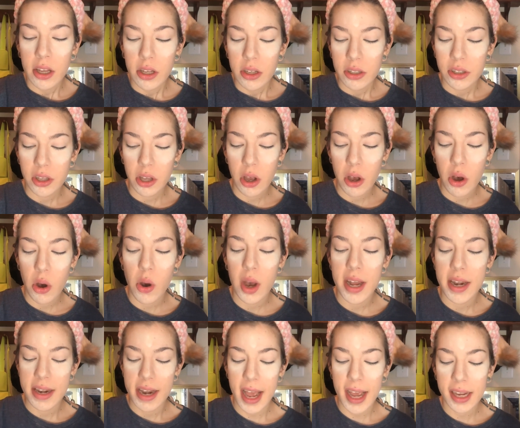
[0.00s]
So
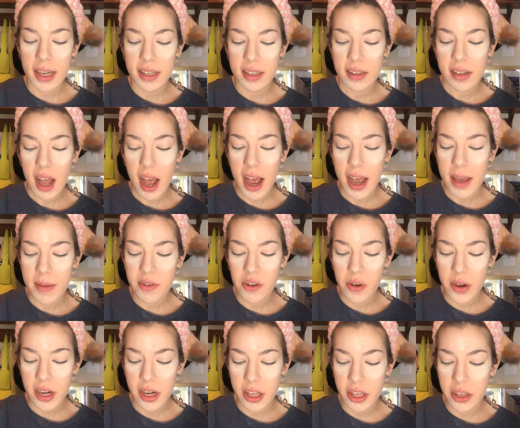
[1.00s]
next I'm
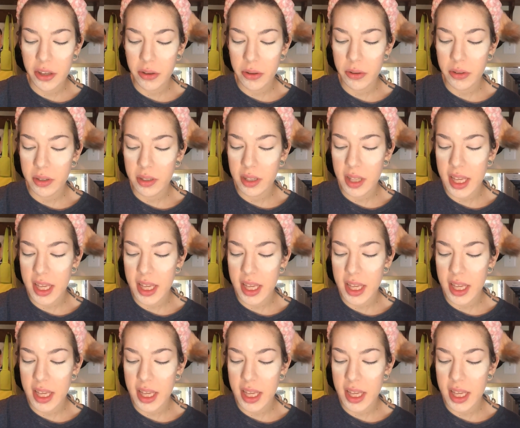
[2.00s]
going to use